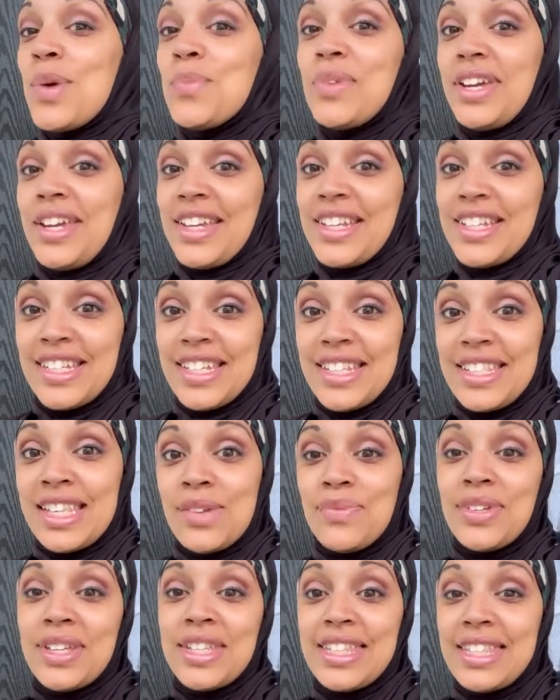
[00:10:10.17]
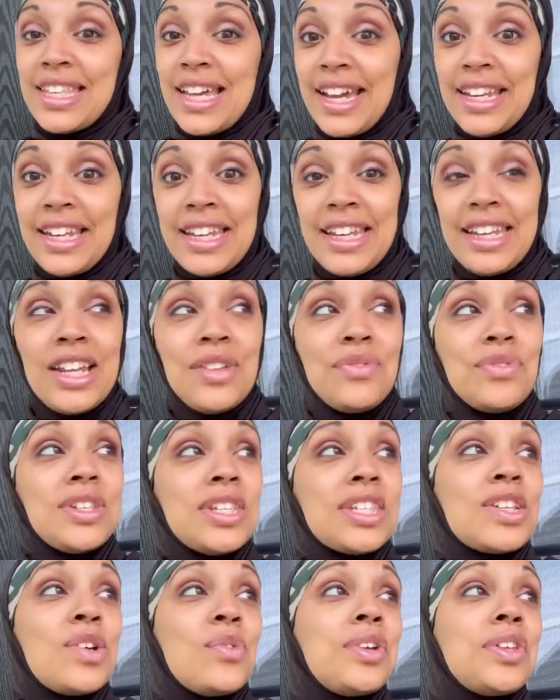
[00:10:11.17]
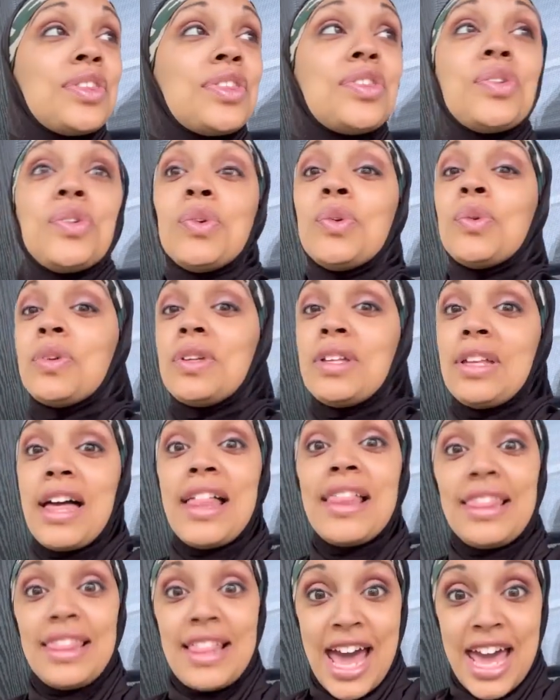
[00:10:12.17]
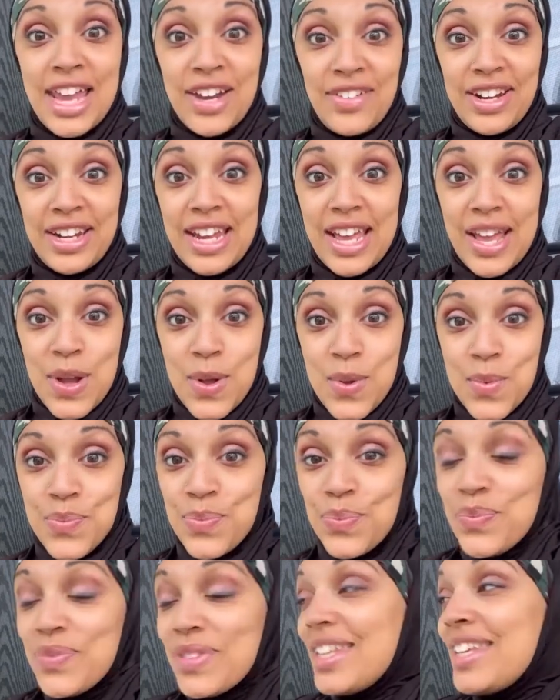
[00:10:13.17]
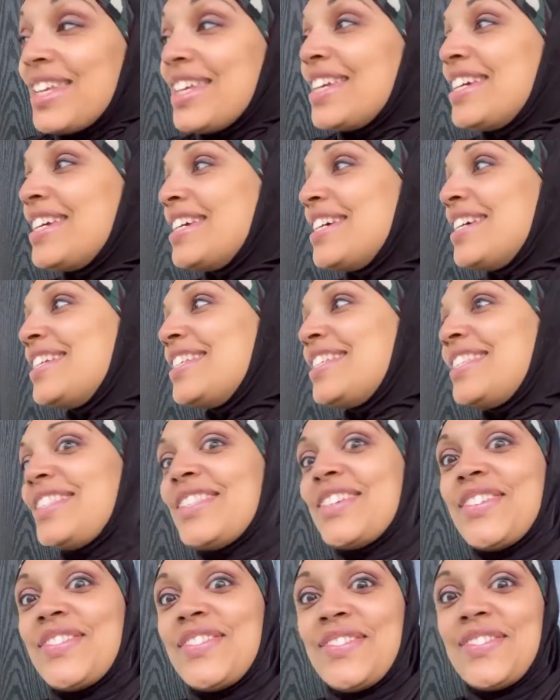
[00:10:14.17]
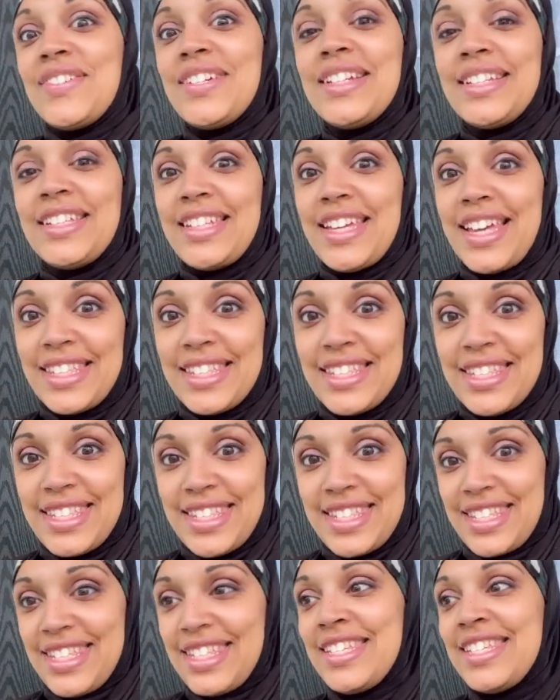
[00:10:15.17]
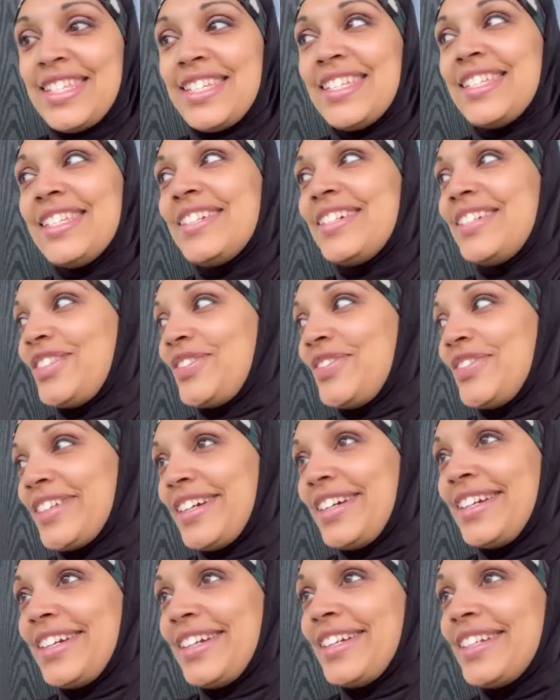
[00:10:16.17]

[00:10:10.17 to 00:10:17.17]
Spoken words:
anxious, I'm excited, I'm just going through a lot right now. So, yes. Oh my gosh.